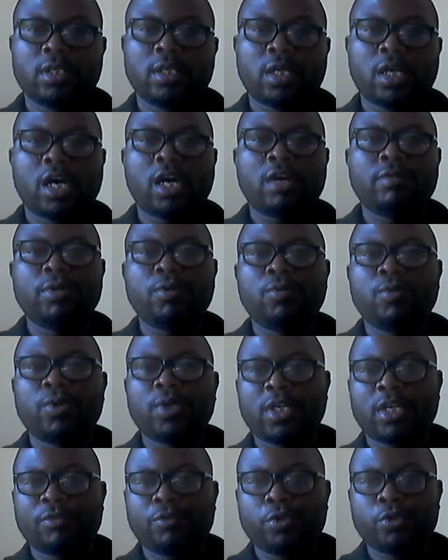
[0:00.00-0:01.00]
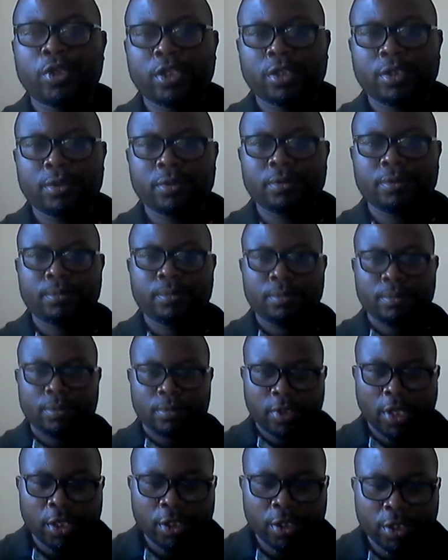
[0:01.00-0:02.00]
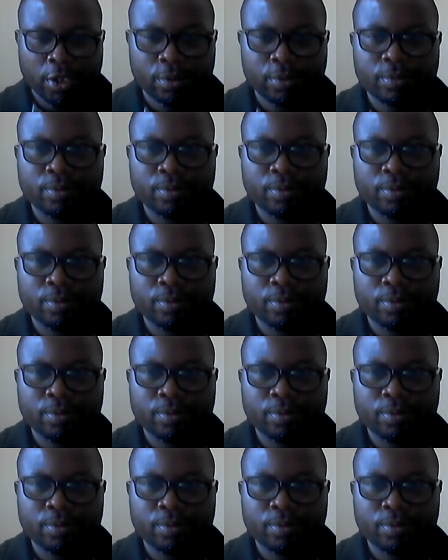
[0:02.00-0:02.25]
Have a wonderful day. Thank you.